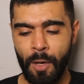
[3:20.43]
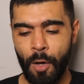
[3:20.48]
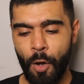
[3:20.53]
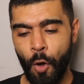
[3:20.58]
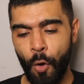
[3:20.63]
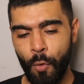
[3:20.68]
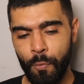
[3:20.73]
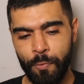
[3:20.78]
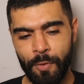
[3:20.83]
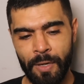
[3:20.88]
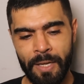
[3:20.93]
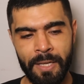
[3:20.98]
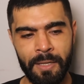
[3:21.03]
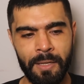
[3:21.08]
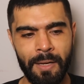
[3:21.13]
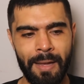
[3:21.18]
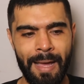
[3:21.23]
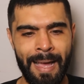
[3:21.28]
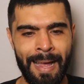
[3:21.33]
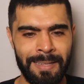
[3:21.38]
Hopefully
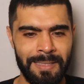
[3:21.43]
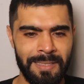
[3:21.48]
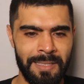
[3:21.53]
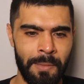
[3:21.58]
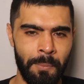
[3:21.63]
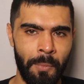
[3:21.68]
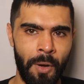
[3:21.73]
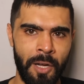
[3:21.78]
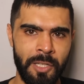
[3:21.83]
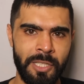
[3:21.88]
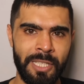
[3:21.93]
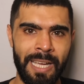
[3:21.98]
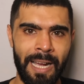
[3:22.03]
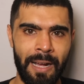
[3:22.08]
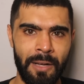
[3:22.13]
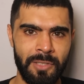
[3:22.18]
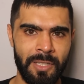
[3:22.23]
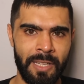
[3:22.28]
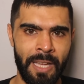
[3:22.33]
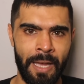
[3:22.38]
in Anthony
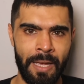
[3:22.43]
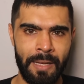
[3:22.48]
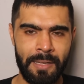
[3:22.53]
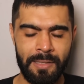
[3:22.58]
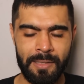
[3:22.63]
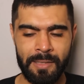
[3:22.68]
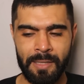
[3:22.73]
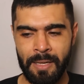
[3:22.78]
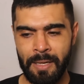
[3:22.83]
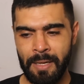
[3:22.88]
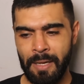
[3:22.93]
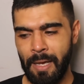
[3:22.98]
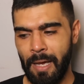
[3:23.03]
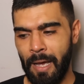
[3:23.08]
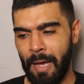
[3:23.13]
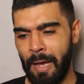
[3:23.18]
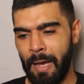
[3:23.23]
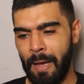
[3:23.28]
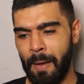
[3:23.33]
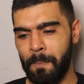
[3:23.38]
Martial's case,
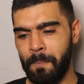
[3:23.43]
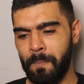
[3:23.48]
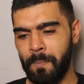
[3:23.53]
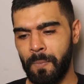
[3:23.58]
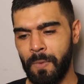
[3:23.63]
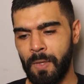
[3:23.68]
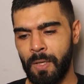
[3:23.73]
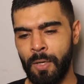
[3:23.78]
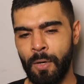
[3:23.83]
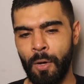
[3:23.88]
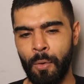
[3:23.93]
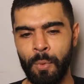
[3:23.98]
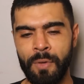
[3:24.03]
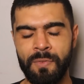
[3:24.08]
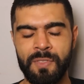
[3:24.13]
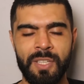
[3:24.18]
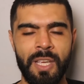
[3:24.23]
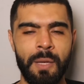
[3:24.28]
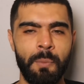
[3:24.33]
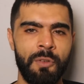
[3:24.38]

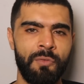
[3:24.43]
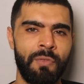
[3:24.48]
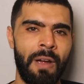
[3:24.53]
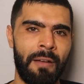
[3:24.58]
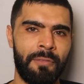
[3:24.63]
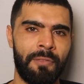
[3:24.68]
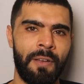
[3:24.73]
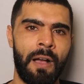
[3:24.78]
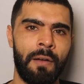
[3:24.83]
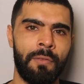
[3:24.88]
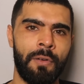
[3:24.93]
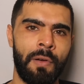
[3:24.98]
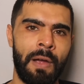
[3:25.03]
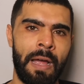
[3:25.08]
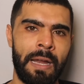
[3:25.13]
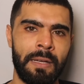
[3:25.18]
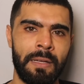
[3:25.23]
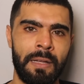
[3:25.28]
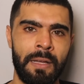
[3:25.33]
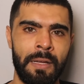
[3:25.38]
we've seen with Rafael
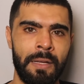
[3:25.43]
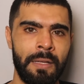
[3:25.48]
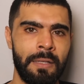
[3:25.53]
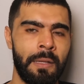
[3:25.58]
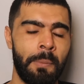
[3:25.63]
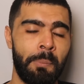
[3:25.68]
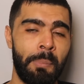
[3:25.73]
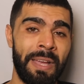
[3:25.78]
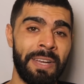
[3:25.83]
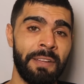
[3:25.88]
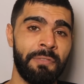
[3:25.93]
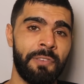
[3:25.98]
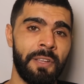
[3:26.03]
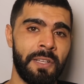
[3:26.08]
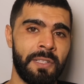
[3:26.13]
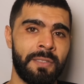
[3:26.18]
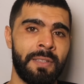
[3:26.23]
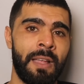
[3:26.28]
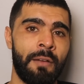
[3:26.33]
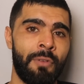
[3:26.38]
Varane the
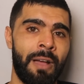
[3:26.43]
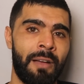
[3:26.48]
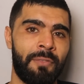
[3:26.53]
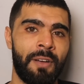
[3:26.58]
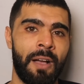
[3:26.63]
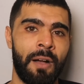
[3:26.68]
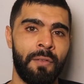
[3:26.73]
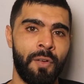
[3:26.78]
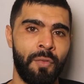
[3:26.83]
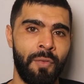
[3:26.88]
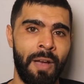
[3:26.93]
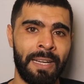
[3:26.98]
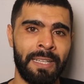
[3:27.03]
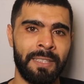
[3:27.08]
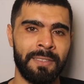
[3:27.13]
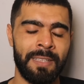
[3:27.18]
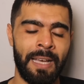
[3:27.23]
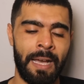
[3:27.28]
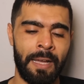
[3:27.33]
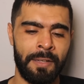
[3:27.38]
benefits that Rafael Varane
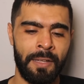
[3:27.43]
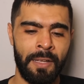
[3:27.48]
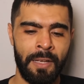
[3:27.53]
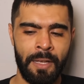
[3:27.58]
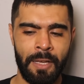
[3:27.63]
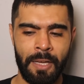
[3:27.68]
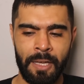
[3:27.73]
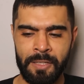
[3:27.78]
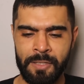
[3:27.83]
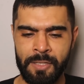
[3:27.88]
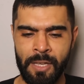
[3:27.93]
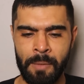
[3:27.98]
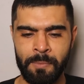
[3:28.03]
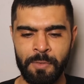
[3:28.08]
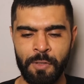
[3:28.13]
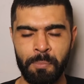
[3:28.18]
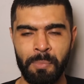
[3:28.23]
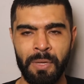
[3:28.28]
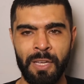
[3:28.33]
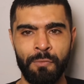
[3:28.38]
has had in
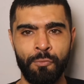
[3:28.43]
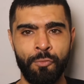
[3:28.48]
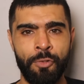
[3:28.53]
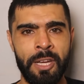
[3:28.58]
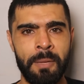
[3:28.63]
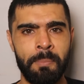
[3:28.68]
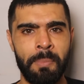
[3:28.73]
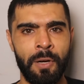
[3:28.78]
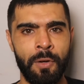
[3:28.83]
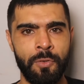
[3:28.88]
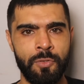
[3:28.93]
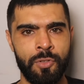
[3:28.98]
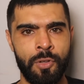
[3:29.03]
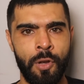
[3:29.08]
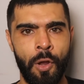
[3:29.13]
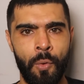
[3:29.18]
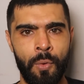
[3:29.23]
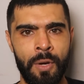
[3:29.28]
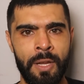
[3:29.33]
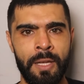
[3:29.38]
terms of being rebuilt
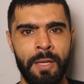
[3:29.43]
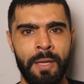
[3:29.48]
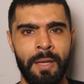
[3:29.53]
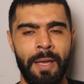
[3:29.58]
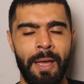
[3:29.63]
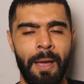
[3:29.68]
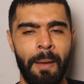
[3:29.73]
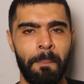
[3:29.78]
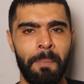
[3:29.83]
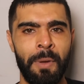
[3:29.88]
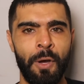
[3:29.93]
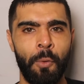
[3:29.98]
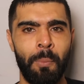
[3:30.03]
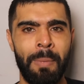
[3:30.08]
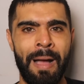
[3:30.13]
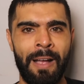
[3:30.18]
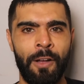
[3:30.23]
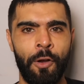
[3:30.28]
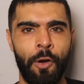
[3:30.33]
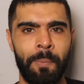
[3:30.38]
slowly and built
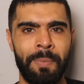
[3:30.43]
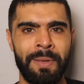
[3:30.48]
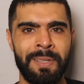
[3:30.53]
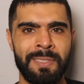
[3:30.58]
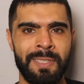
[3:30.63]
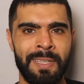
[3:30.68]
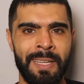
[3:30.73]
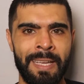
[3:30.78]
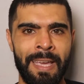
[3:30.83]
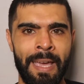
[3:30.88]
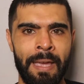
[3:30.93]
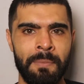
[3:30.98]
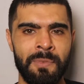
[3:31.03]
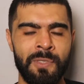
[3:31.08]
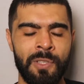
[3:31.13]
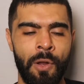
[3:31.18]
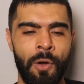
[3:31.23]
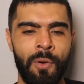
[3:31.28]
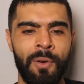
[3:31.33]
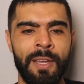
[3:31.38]
back up into the game
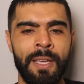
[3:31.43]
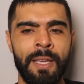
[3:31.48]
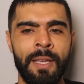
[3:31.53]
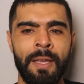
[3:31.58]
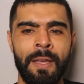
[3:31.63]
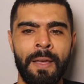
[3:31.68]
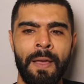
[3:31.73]
slowly.